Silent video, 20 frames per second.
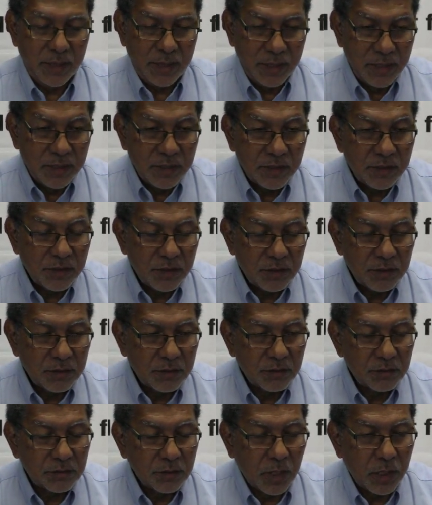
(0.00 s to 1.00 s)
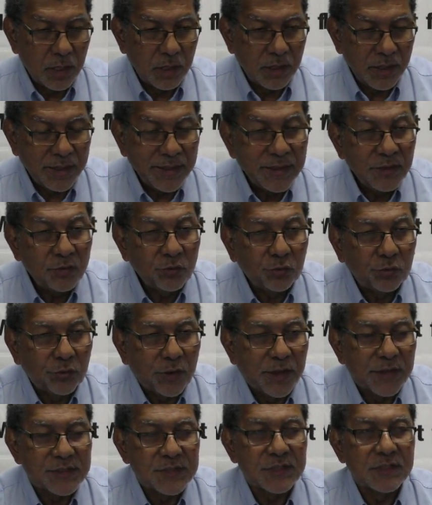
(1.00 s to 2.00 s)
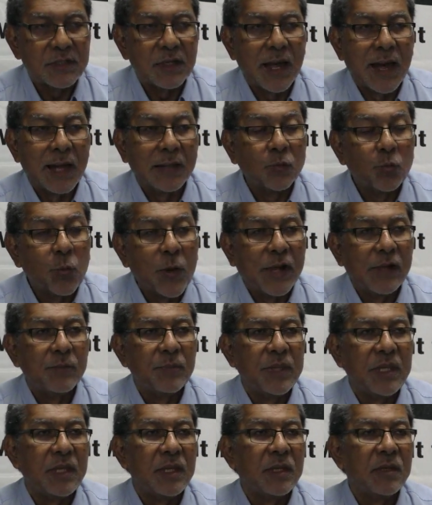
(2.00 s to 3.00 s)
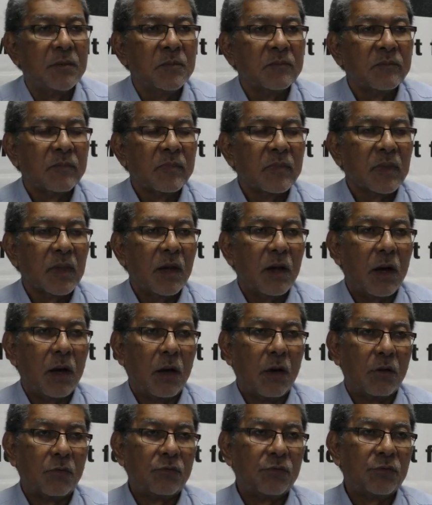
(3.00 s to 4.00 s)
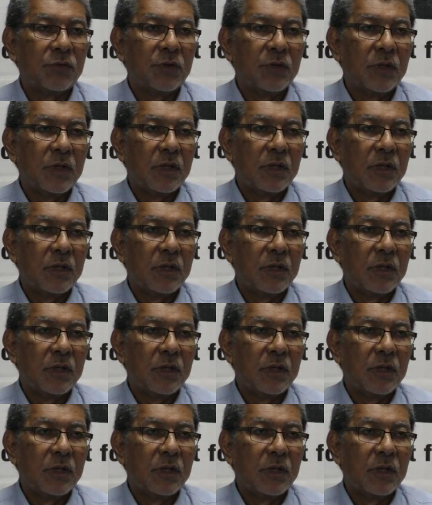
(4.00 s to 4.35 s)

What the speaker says: in the interest and well-being of